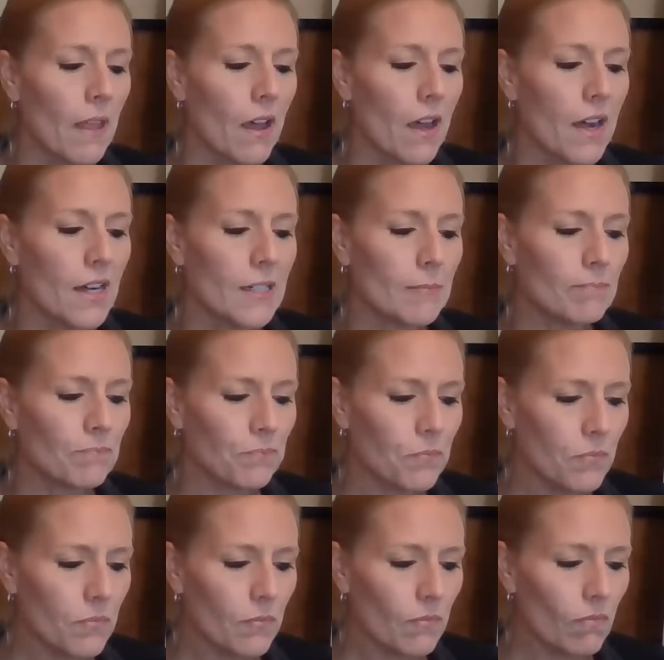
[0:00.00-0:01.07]

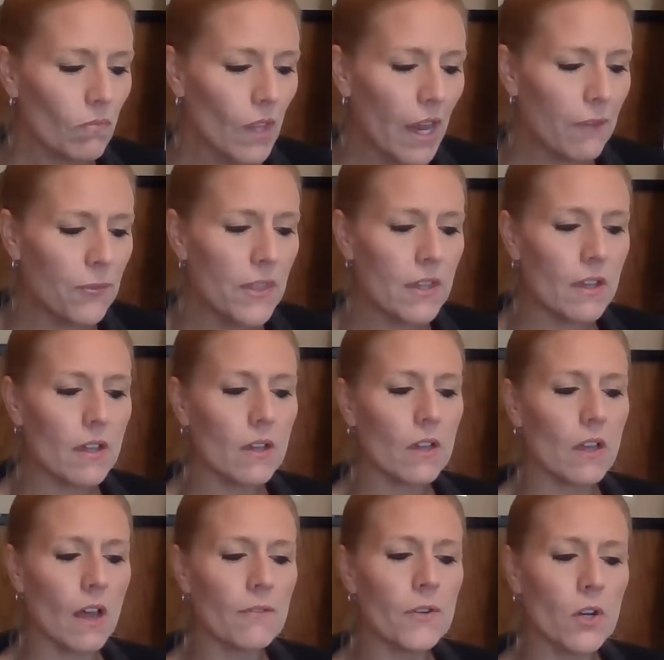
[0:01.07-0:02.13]
if the
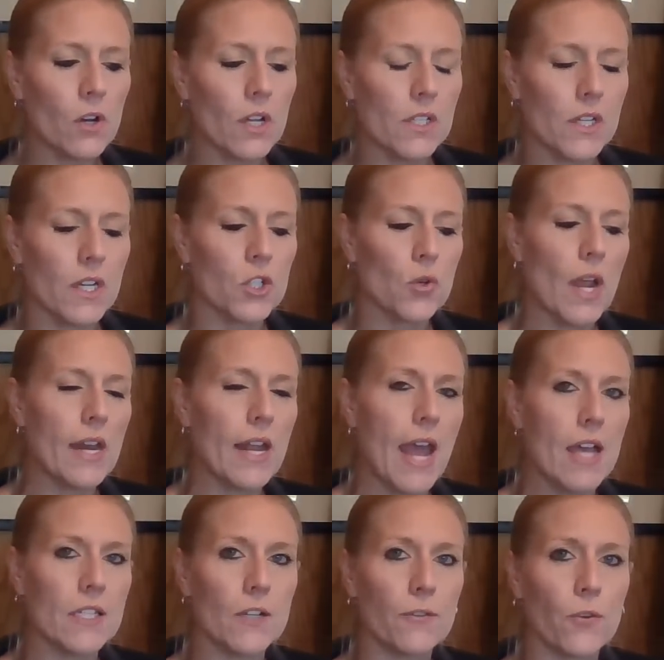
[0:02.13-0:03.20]
governor is going to try to
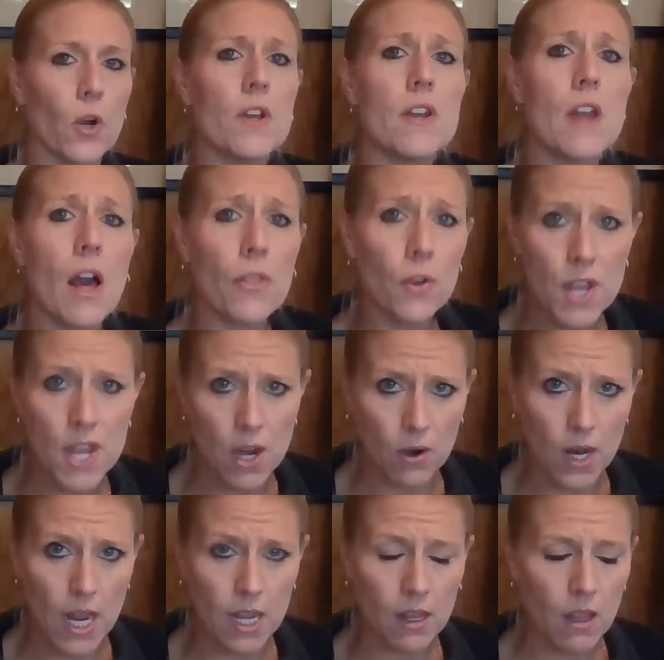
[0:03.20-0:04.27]
ask for another
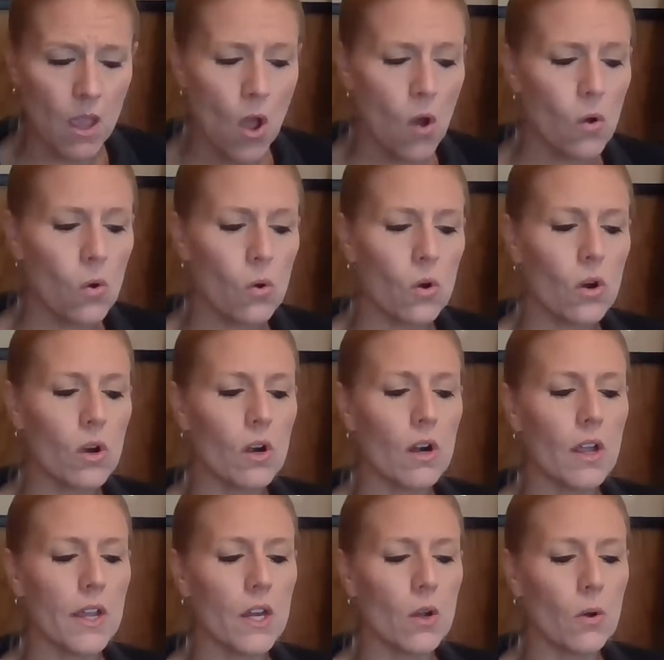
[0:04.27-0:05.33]
hearing
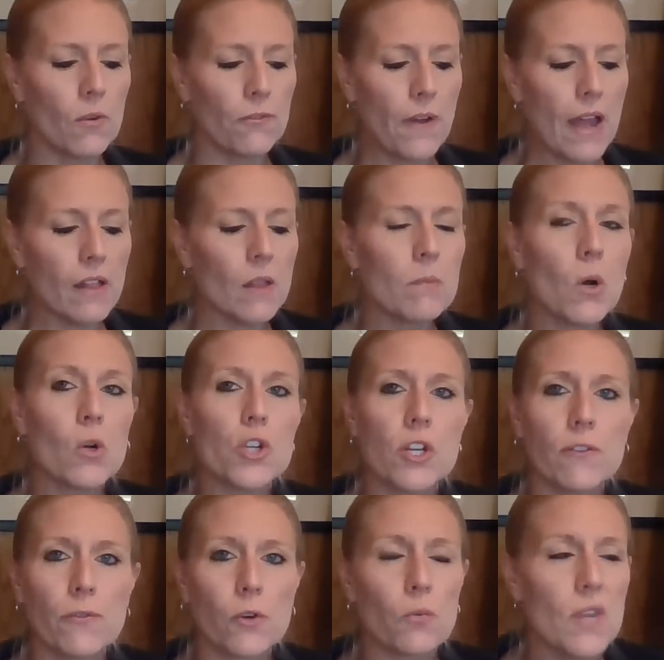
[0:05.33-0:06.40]
or, file a
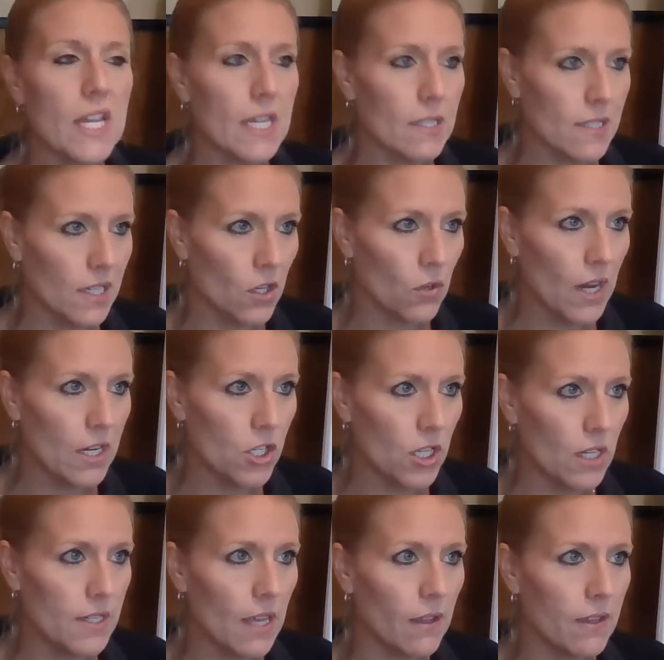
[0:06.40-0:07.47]
motion for
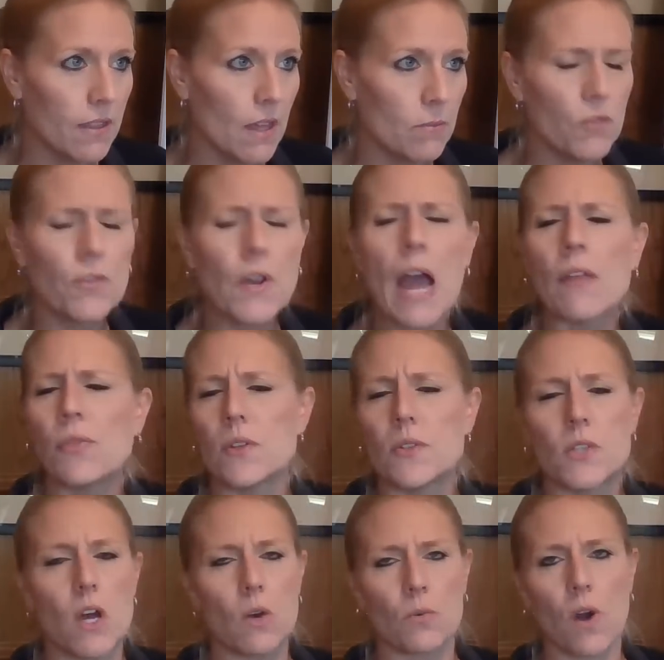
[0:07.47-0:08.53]
reconsideration, telling them you've got
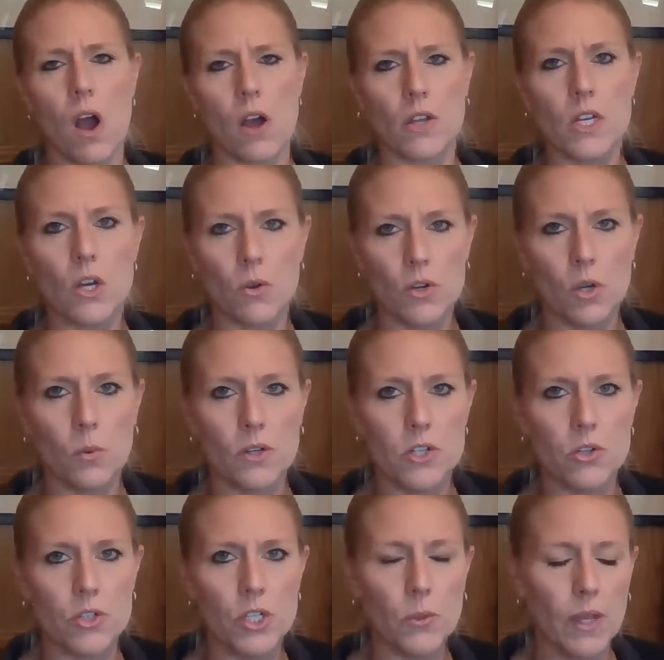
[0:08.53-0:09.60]
this all wrong, you don't know what
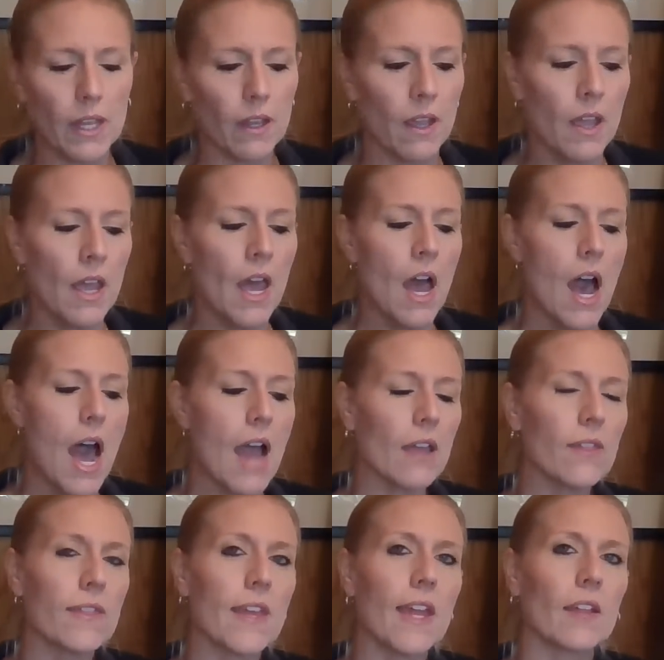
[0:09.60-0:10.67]
you're doing, I
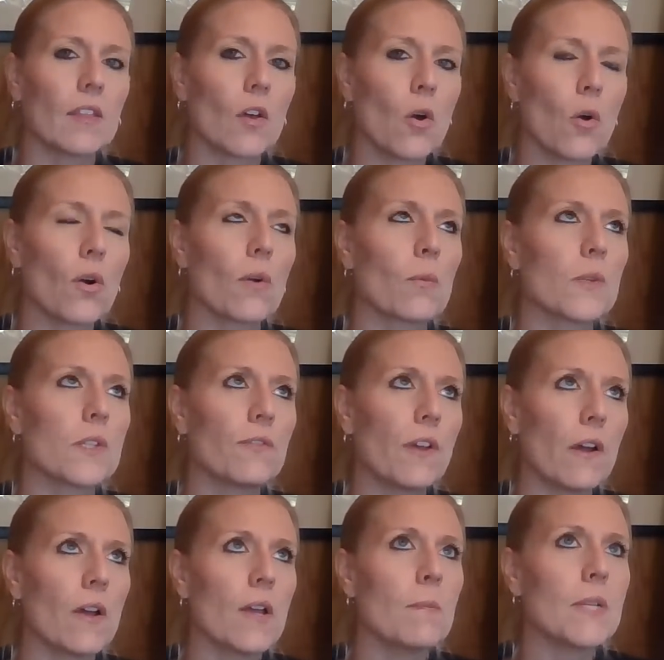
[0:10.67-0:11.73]
think the court was
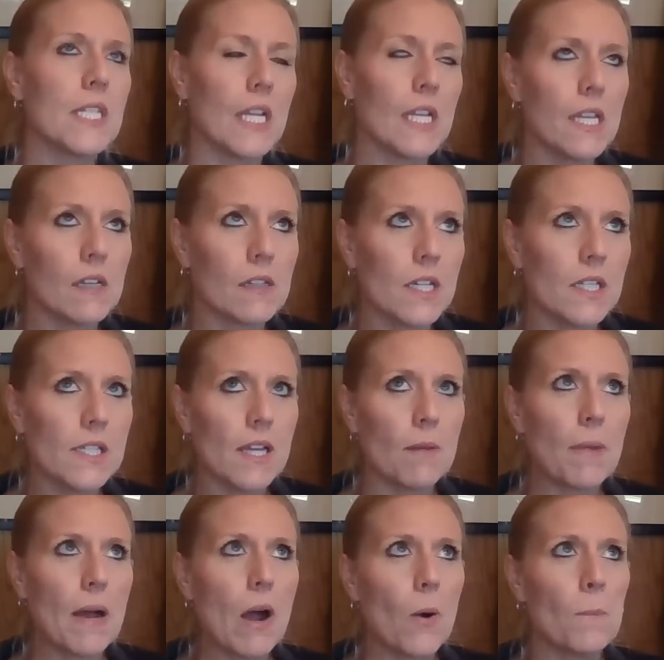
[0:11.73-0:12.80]
very meticulous
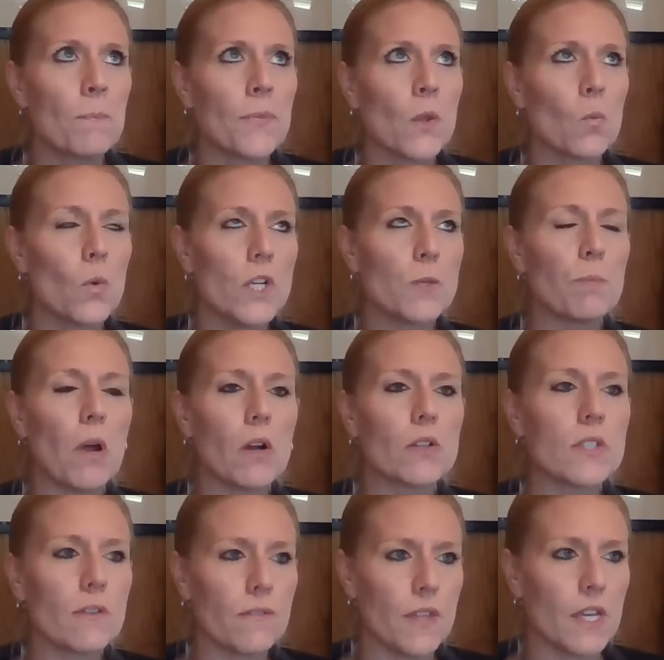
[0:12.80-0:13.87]
about which
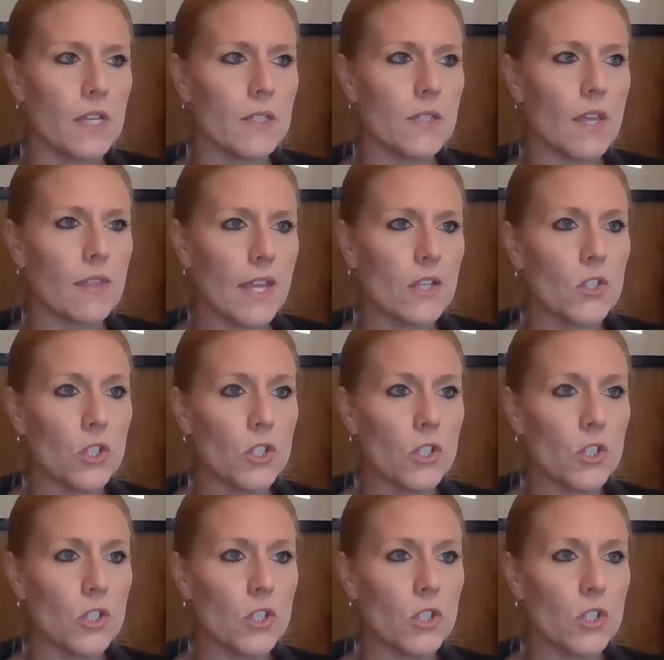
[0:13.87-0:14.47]
parts of this they